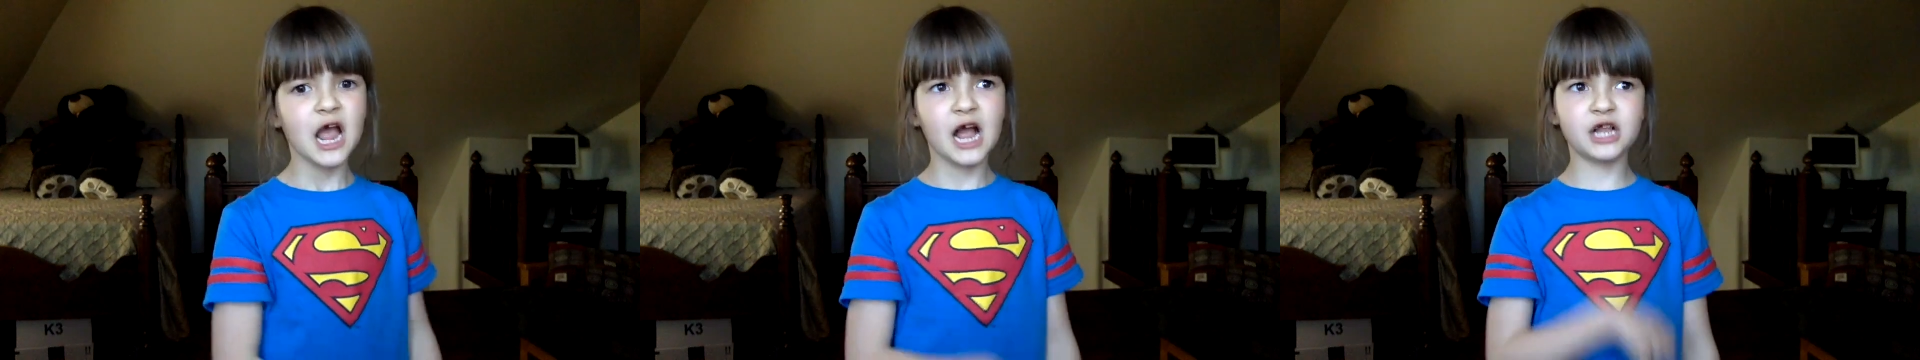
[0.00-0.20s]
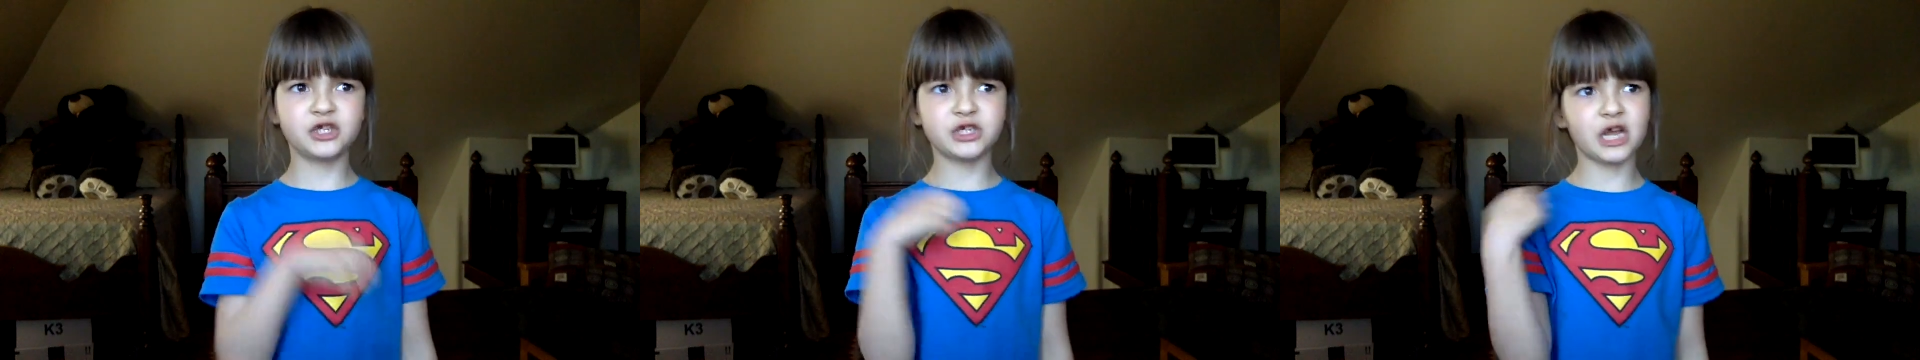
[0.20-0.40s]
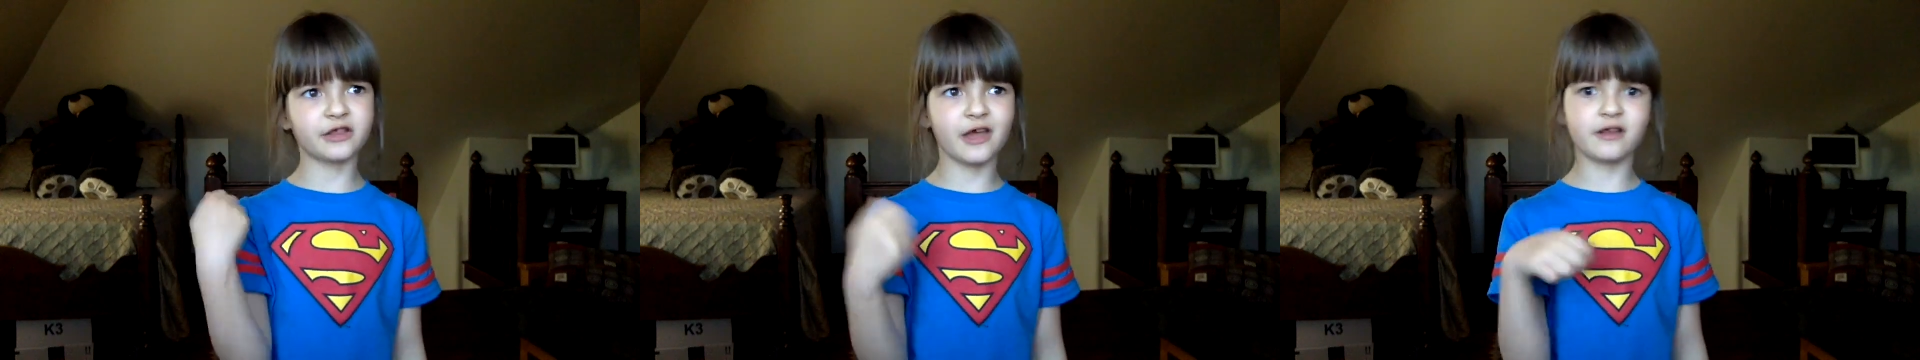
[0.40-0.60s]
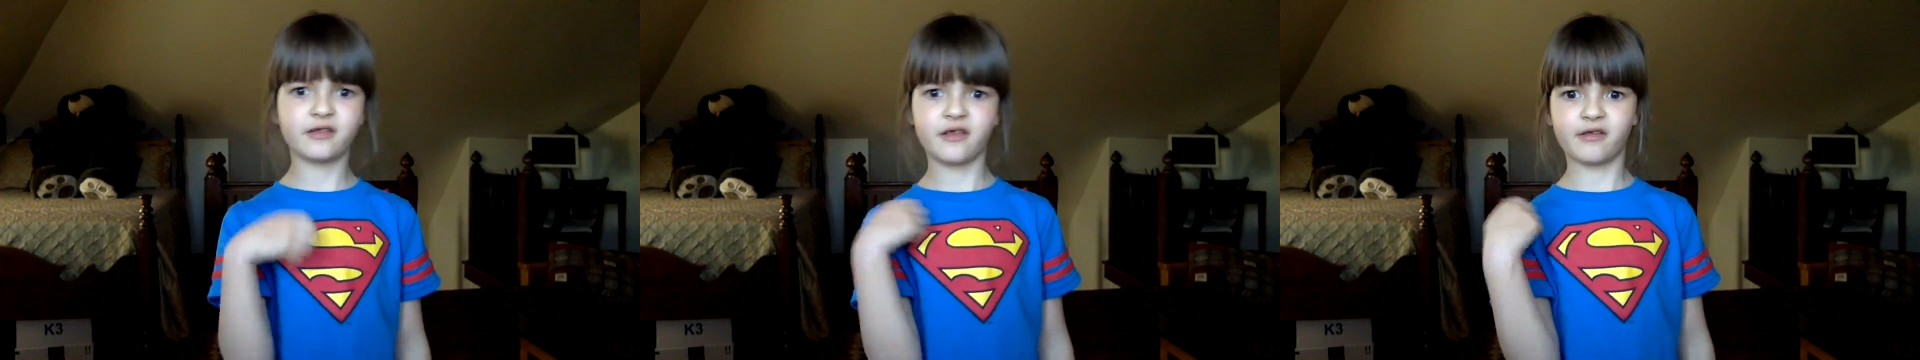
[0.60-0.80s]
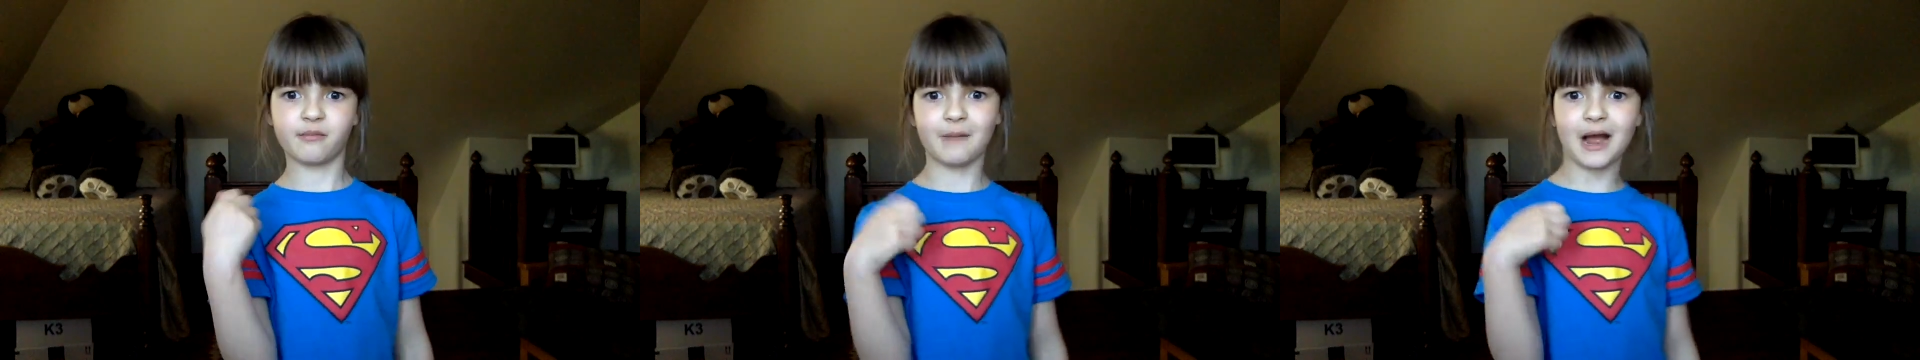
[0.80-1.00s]
and she had like
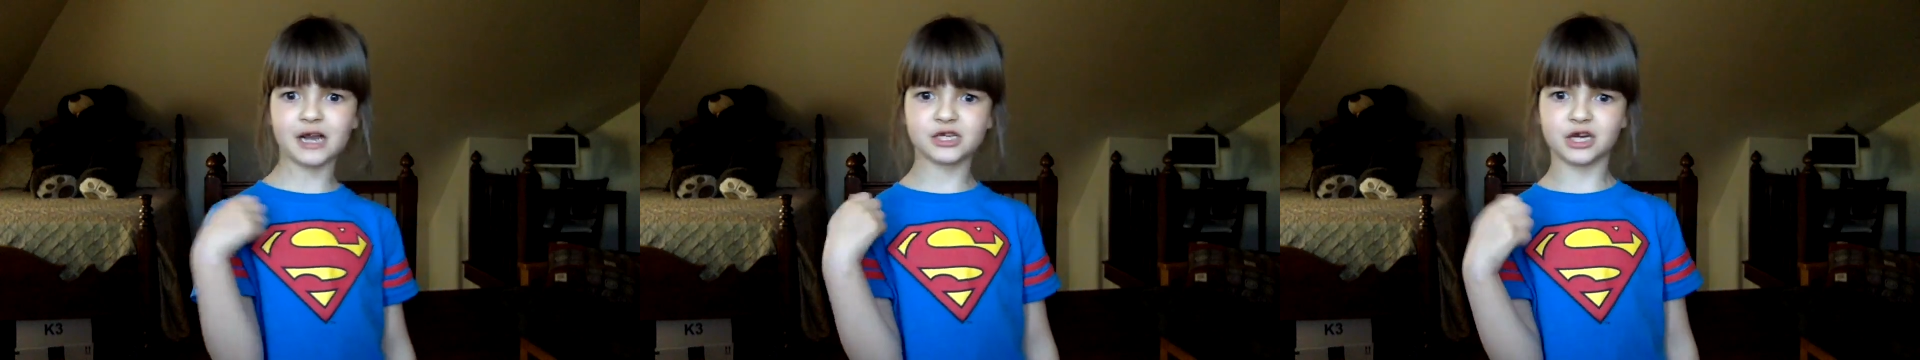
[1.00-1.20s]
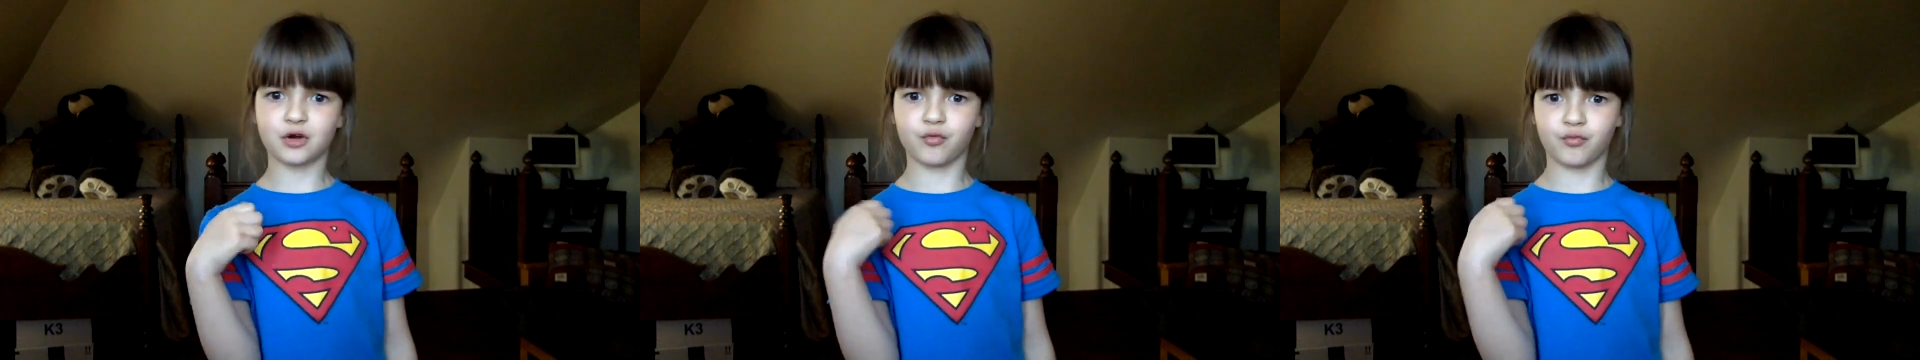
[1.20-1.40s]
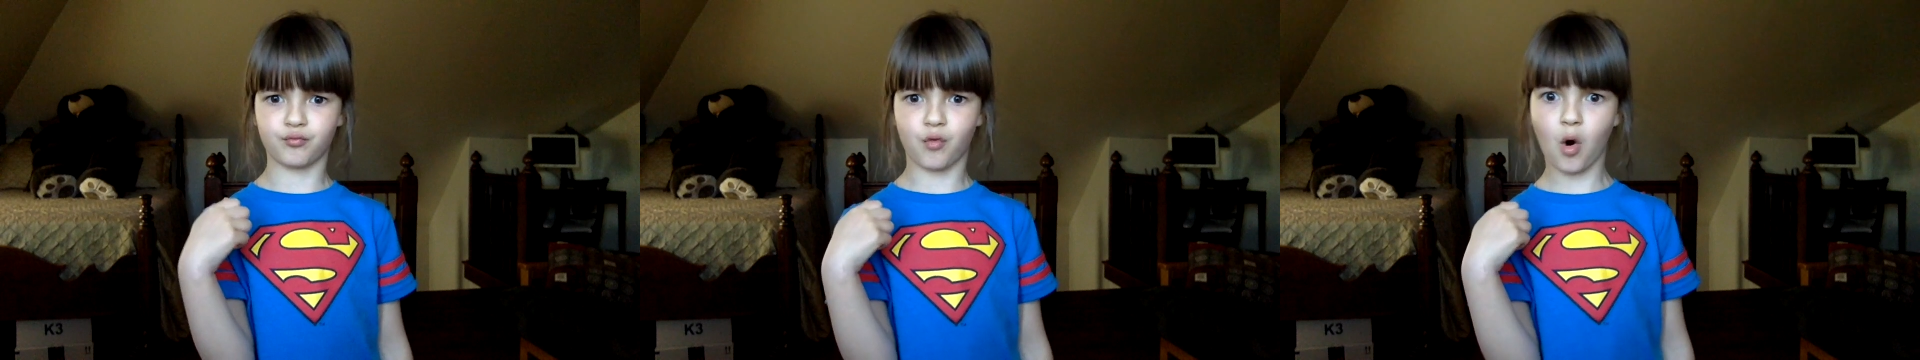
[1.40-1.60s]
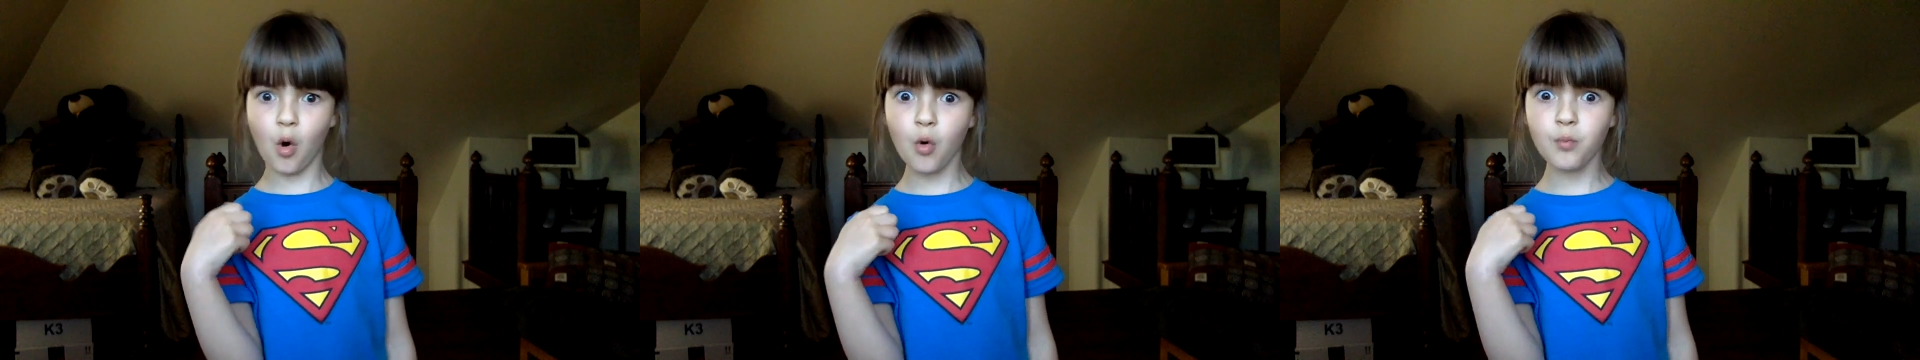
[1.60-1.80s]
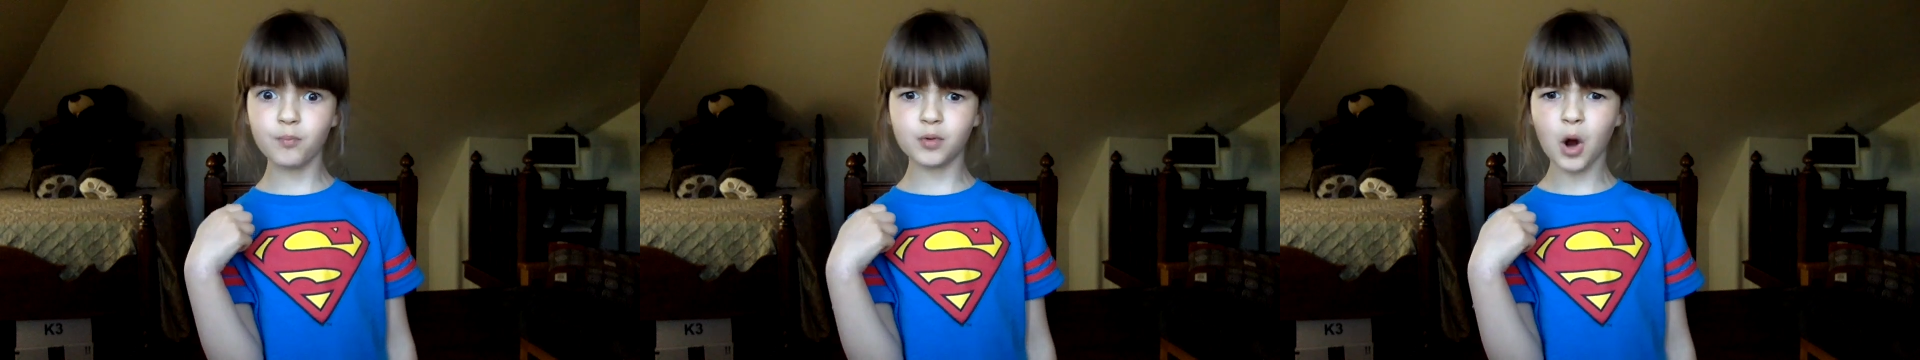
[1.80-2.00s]
this magic
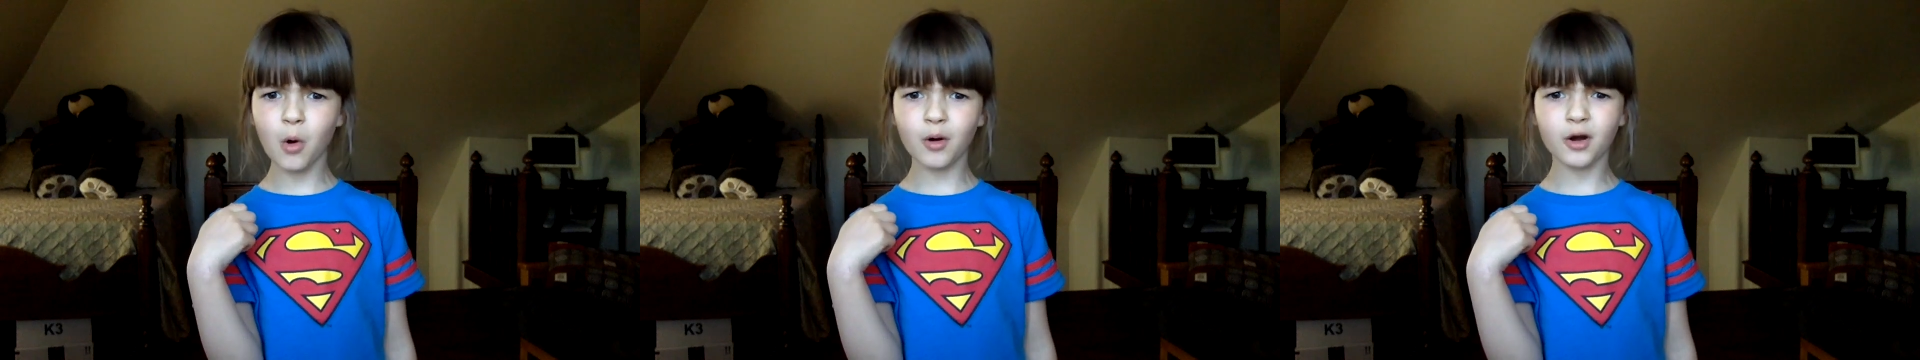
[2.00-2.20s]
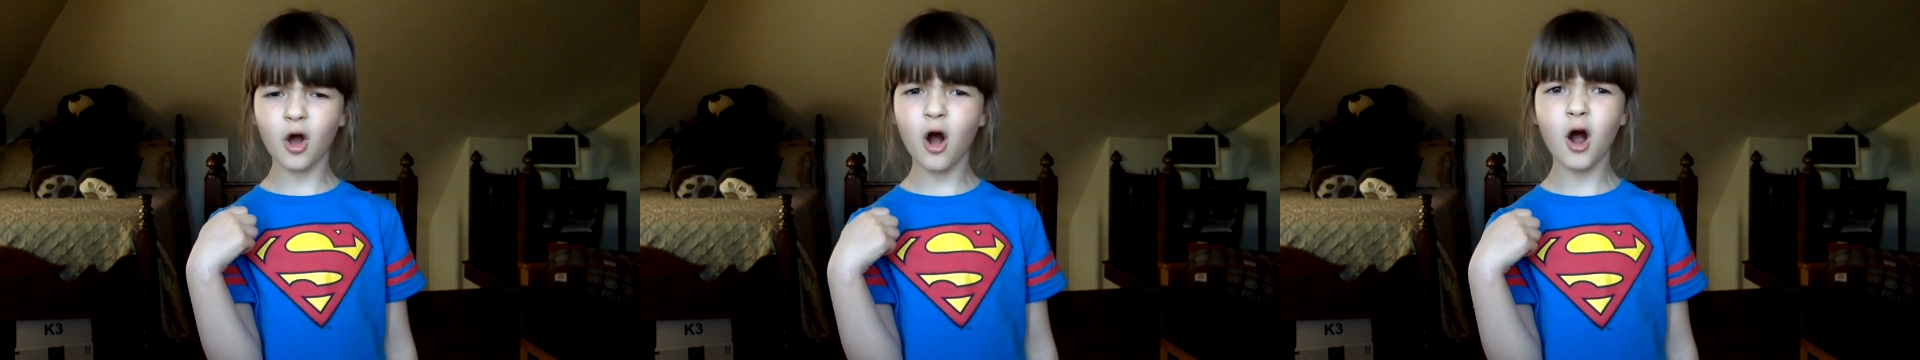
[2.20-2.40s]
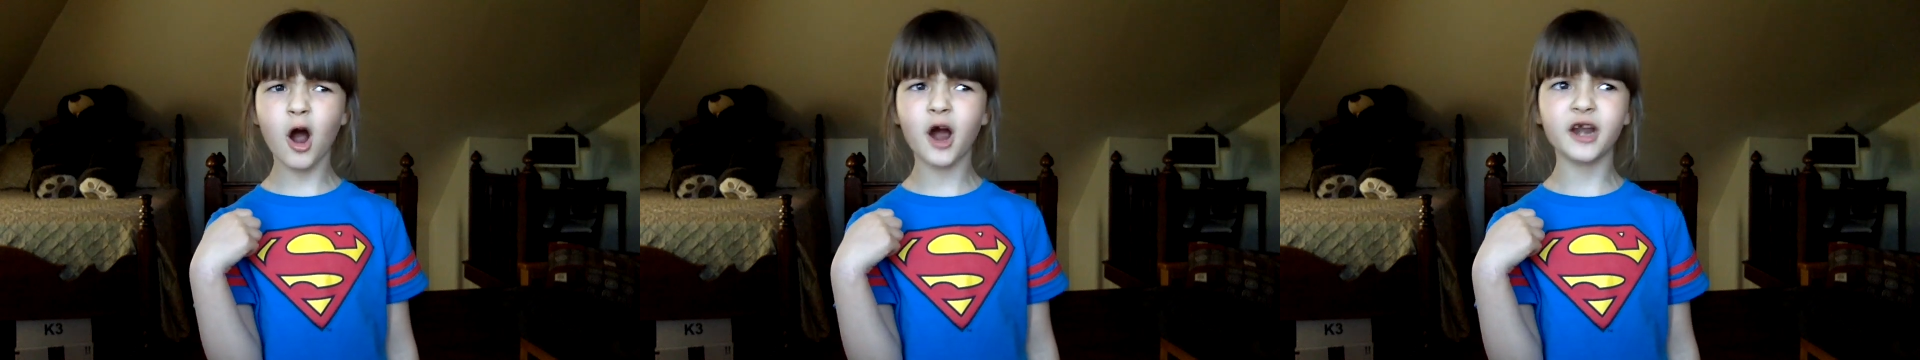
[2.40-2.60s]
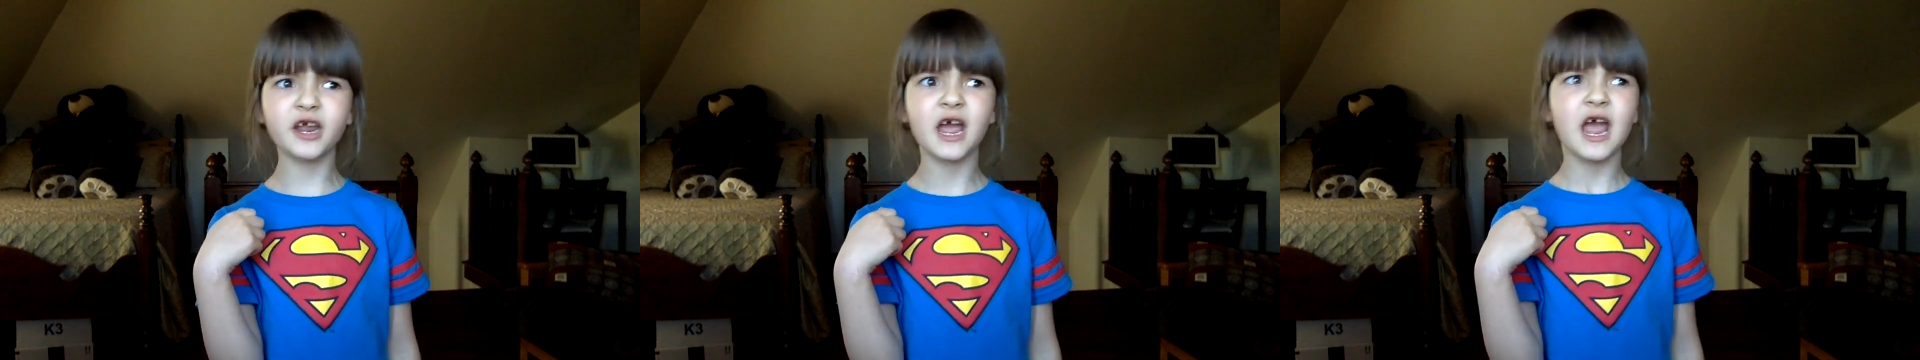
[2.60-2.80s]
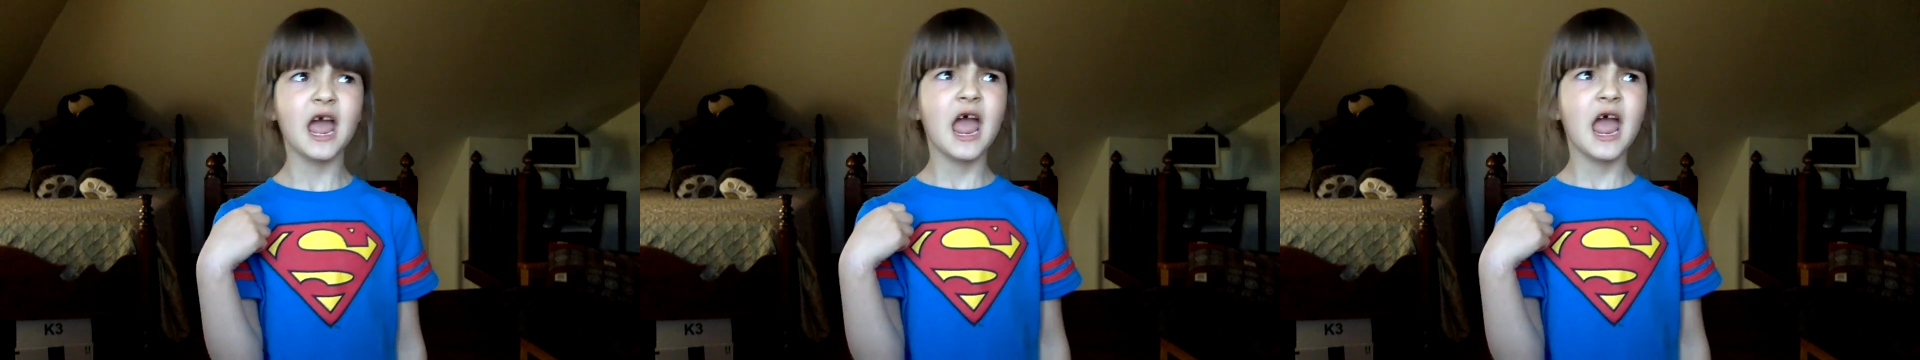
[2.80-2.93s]
rope going on